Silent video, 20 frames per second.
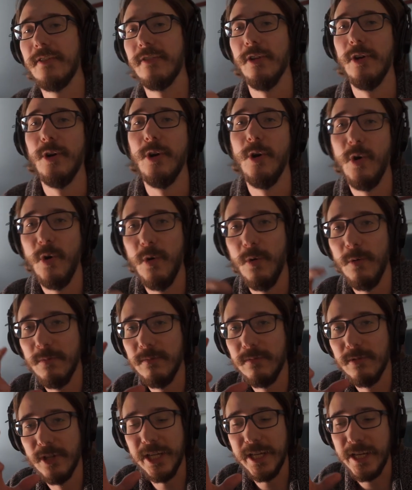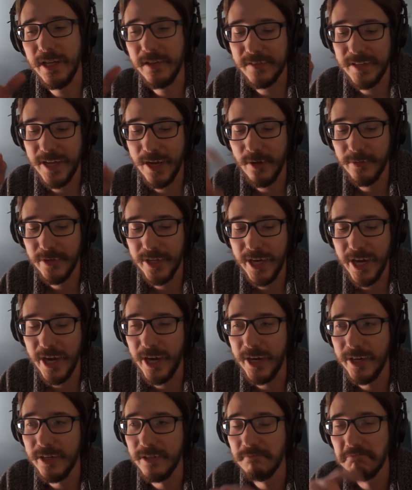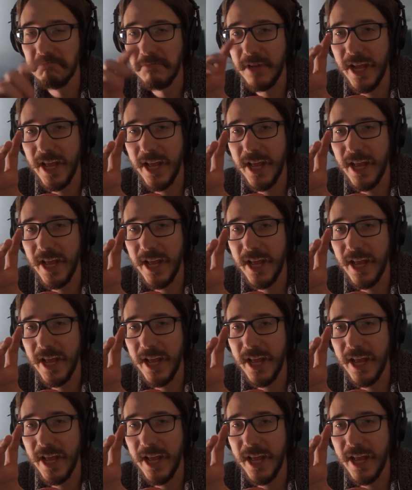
So link is down there.